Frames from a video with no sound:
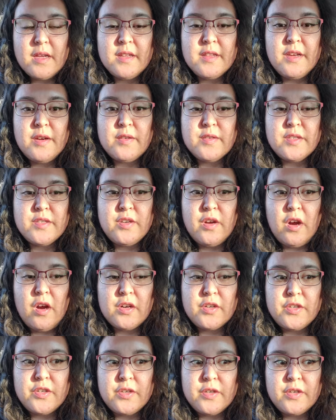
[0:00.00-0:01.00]
there's a
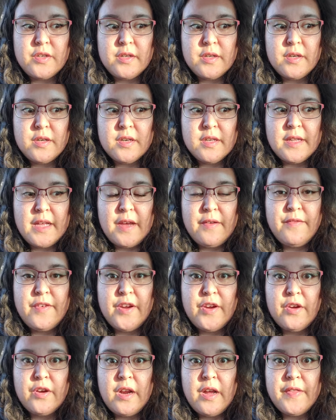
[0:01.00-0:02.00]
doctor that
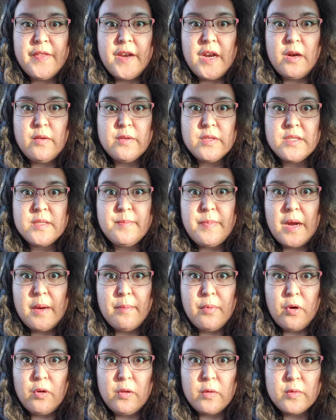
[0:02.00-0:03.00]
figured out that I was
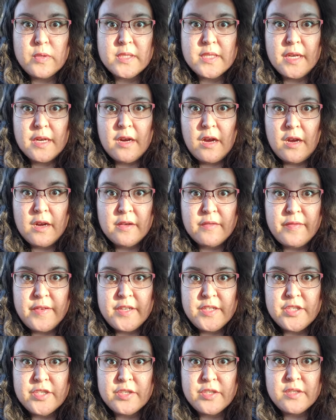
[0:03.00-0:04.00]
bipolar with psychotic
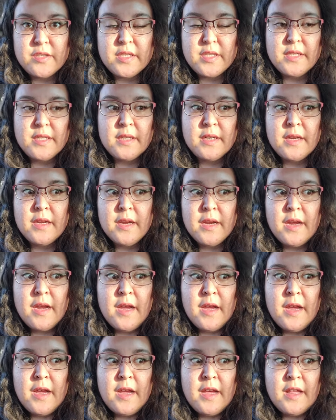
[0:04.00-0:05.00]
features and
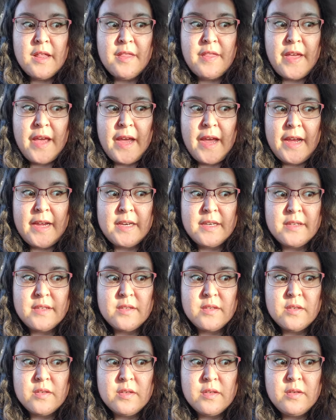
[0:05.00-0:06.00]
that
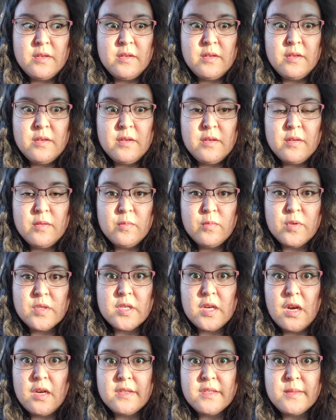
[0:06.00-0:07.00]
was
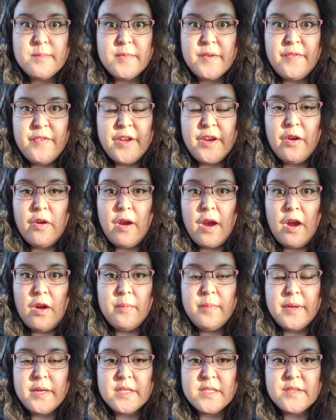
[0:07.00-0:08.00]
awesome to figure
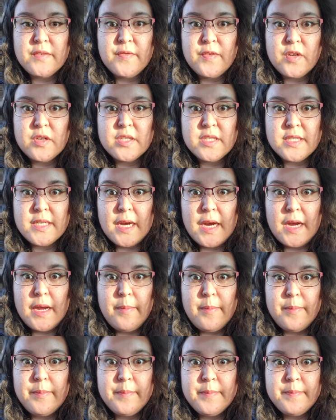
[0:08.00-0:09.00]
out because the first
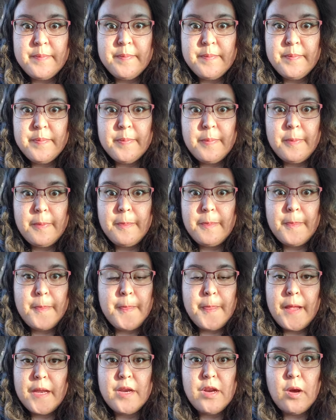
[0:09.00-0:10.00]
time
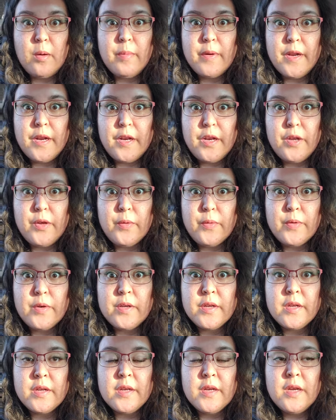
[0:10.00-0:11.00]
nobody knew
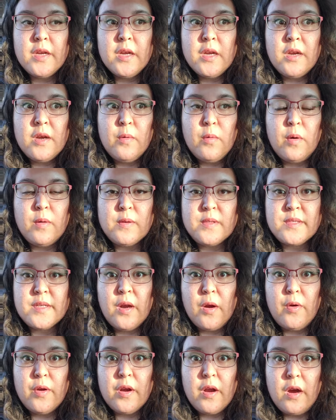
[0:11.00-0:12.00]
what was
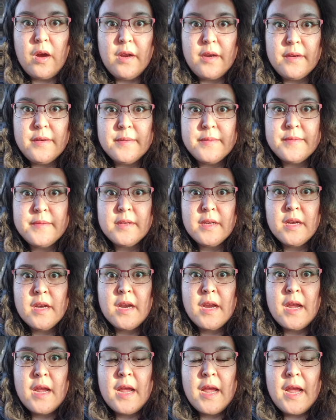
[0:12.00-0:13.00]
going on.
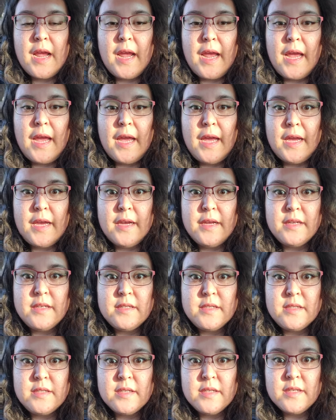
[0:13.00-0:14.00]

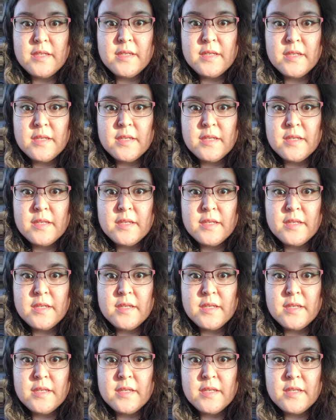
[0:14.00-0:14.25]
And